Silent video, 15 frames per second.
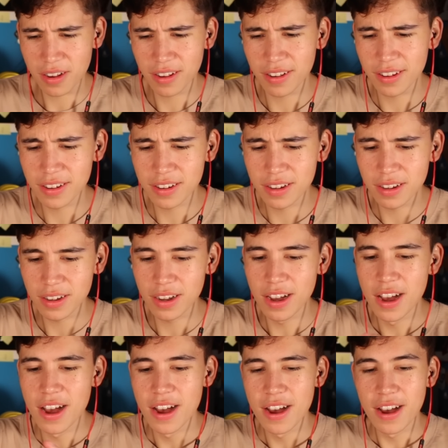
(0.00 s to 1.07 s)
tell me nothing
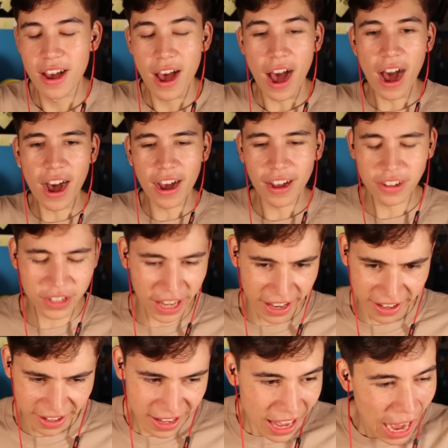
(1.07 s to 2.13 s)
when I'm on.
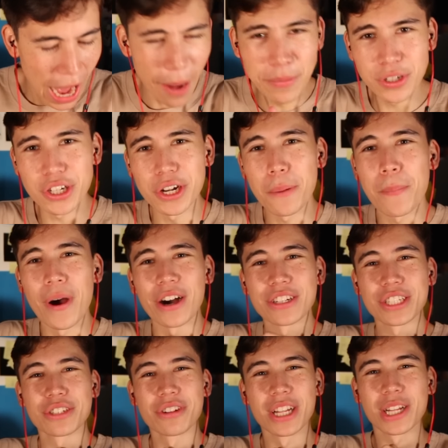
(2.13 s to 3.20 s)
Okay. I'm just gonna
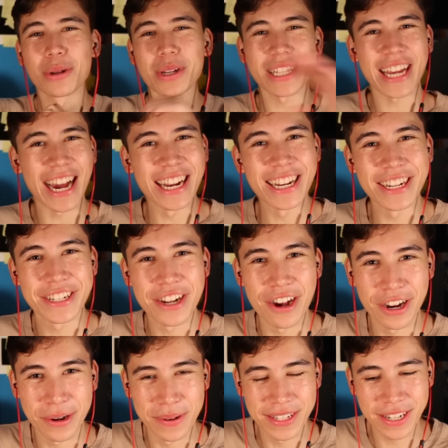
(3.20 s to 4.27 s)
pause this really quickly. I need to
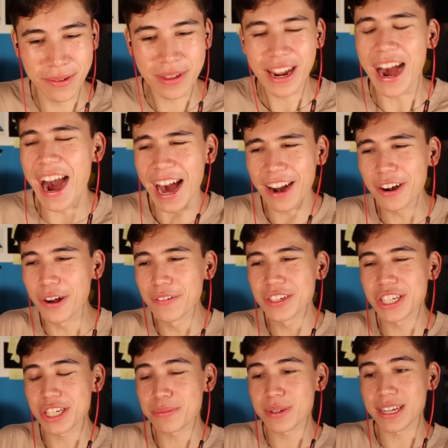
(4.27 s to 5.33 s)
talk about something. I don't know if
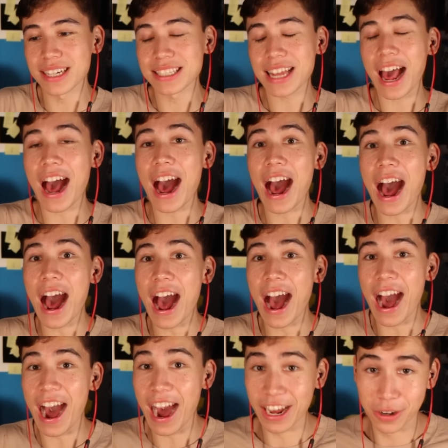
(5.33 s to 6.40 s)
it's just because
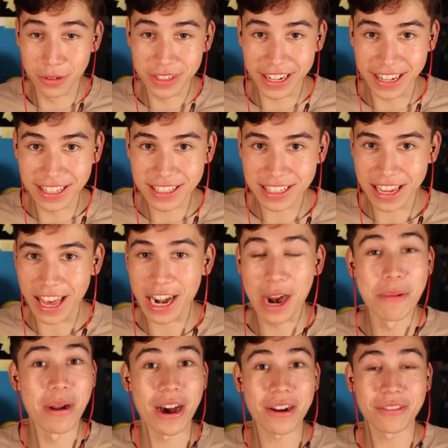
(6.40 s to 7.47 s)
I don't dance and
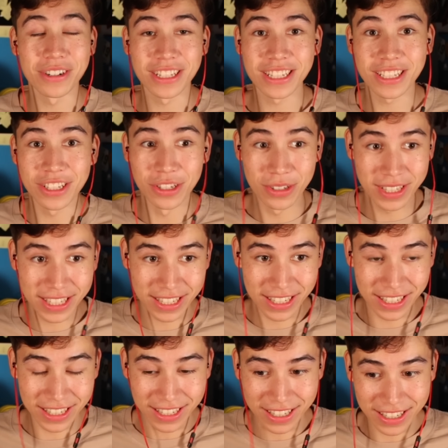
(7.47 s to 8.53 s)
I'm not really used
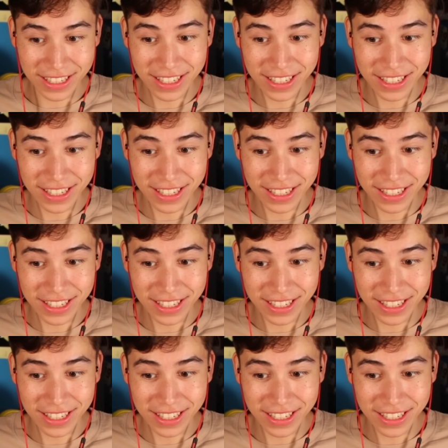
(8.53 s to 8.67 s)
to